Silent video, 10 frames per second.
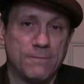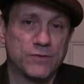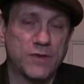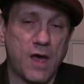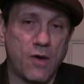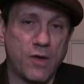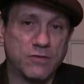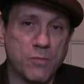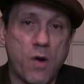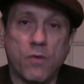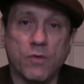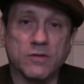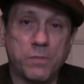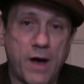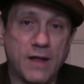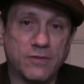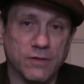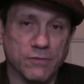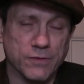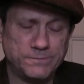so it's more
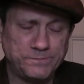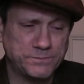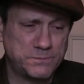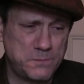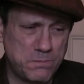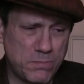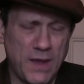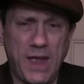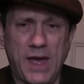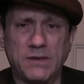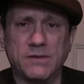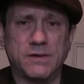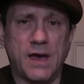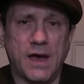responsive and